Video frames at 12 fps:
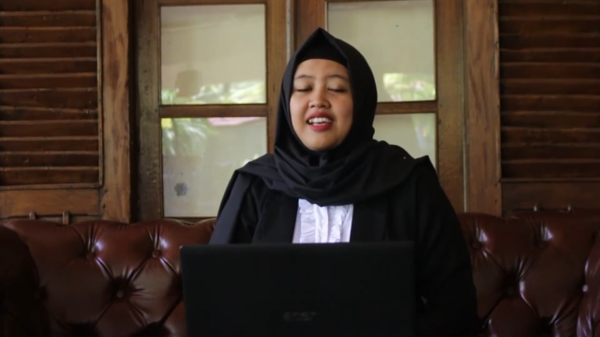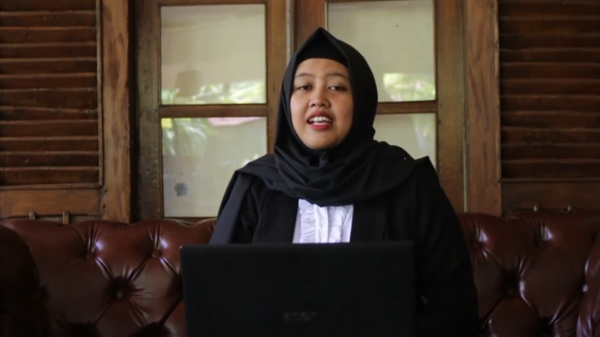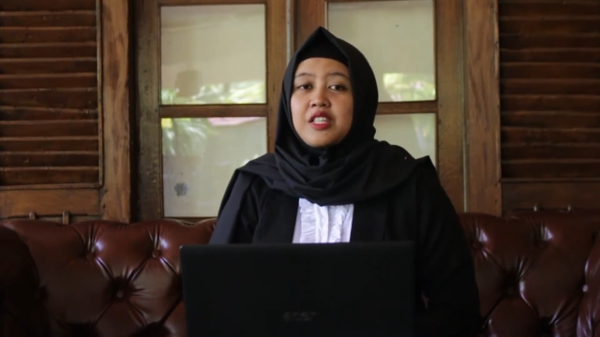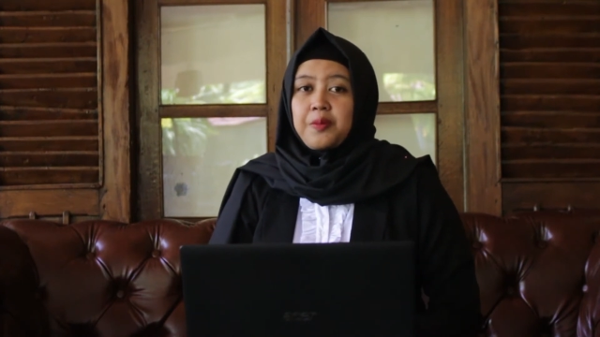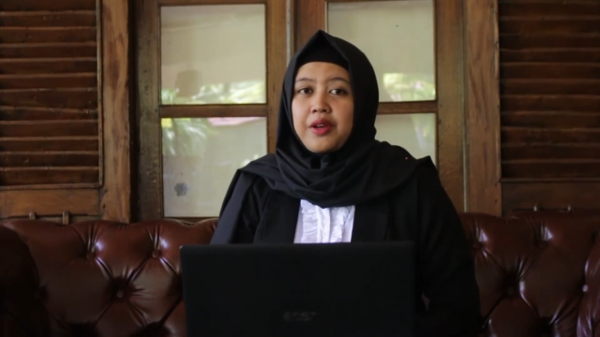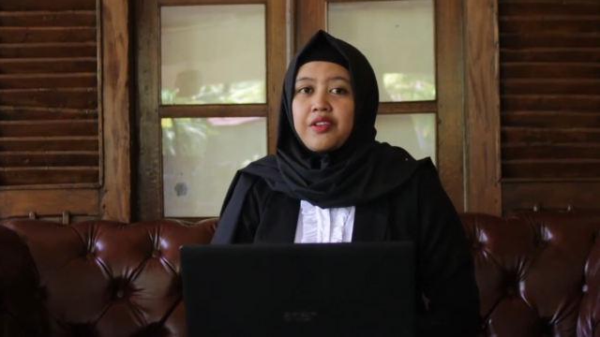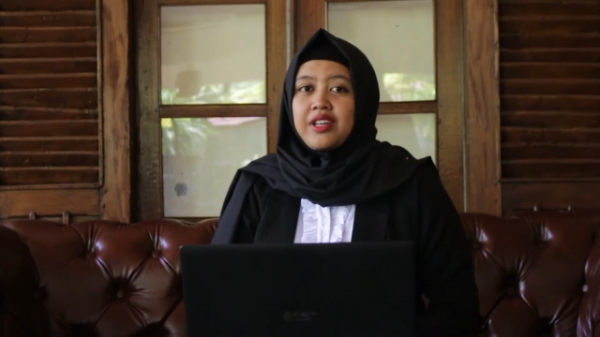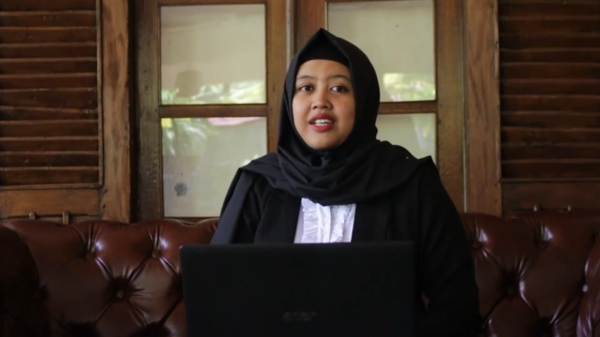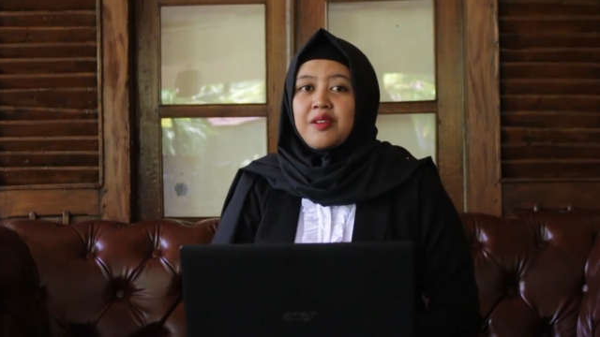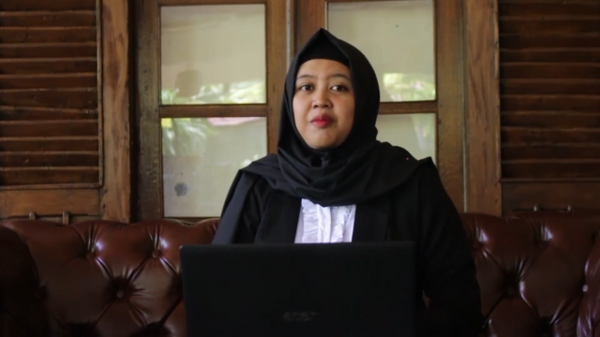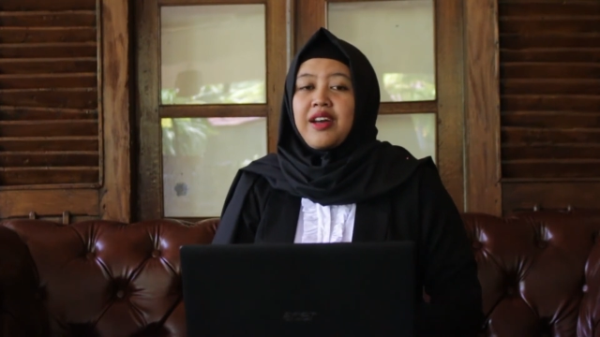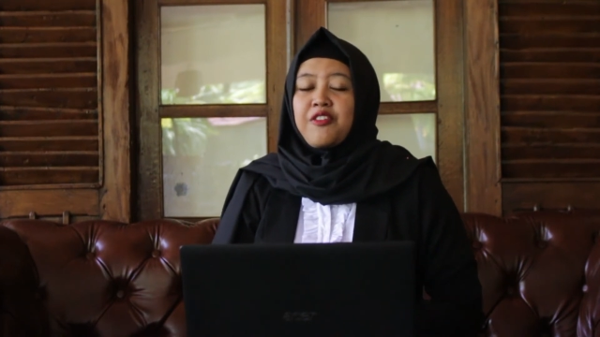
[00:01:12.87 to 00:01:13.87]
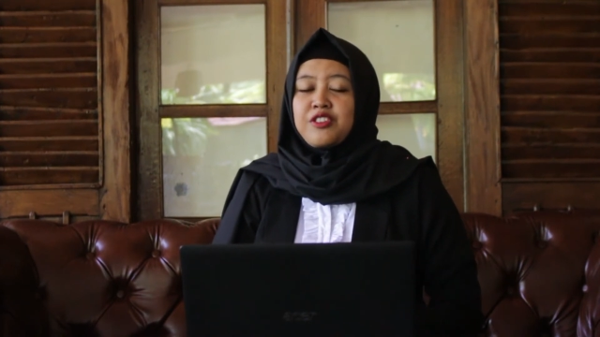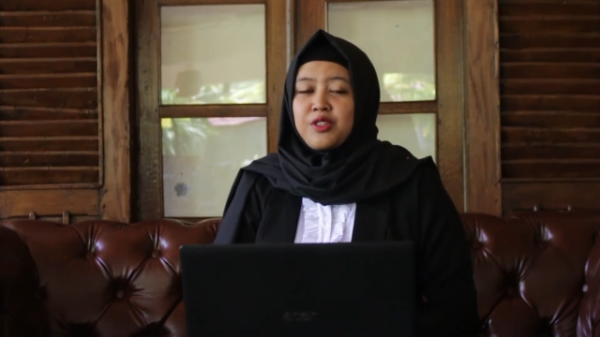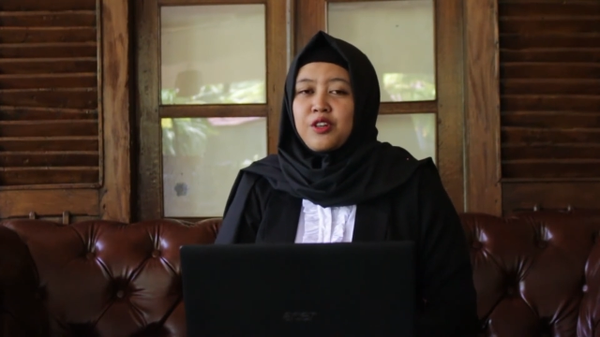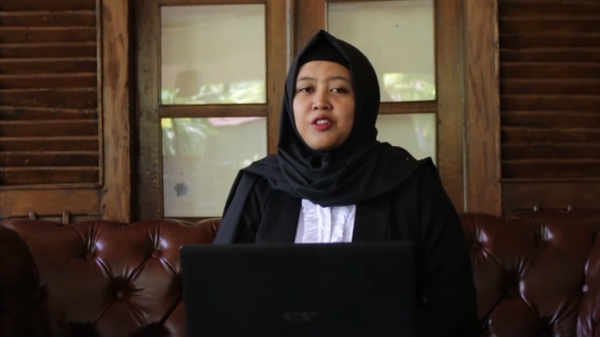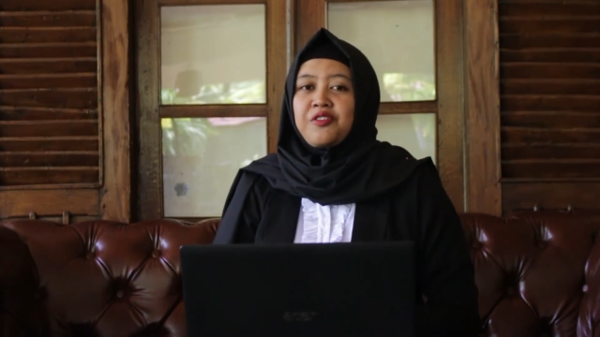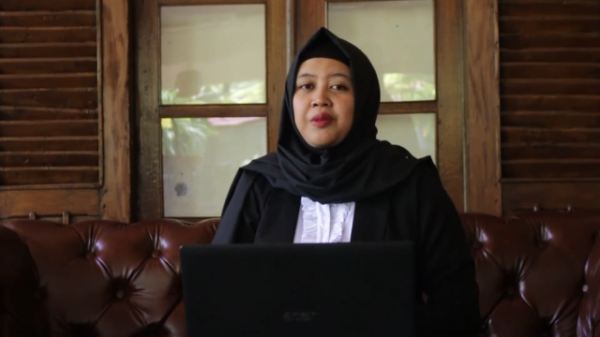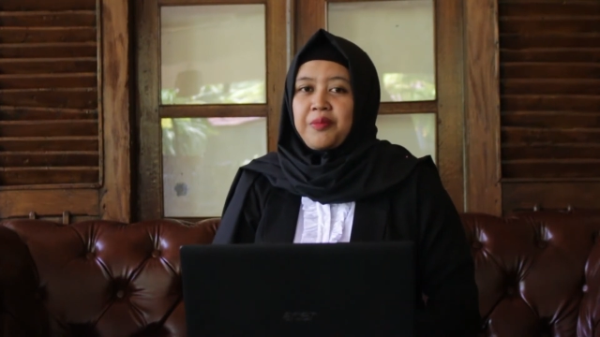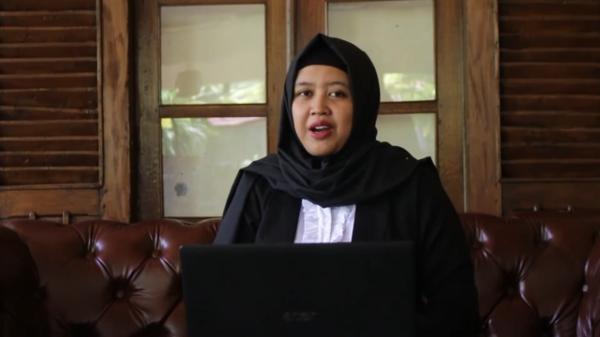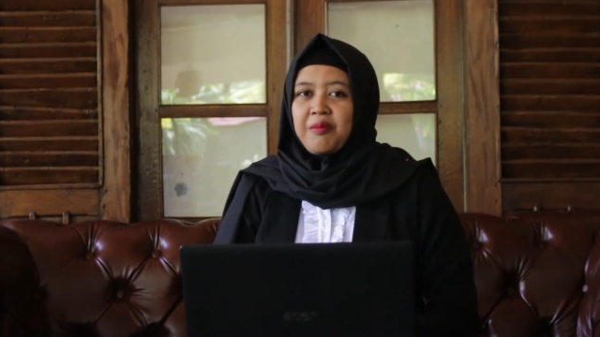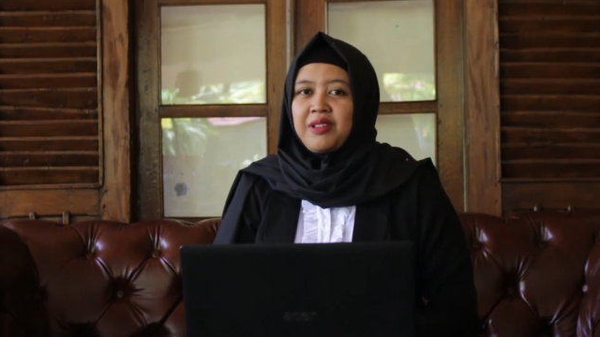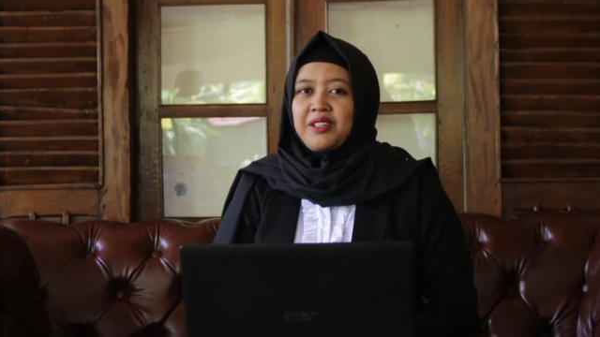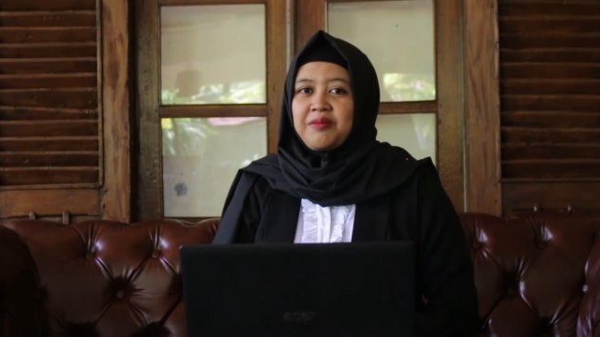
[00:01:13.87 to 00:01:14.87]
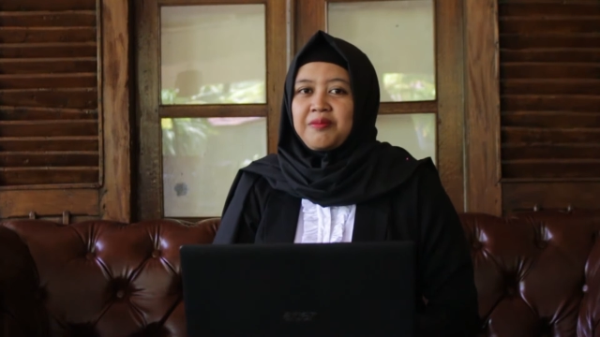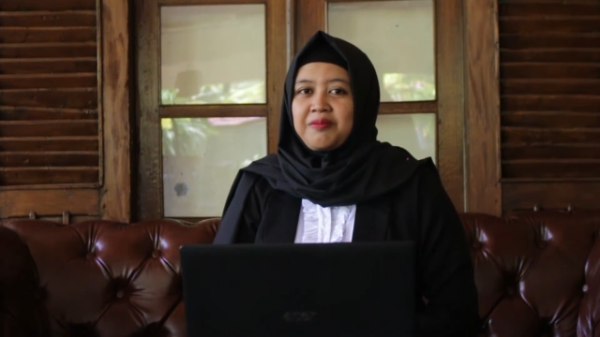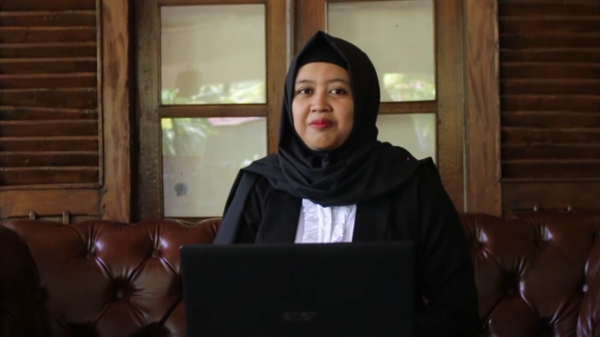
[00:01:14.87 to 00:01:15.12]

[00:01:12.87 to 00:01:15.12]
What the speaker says: experience by solve the problem.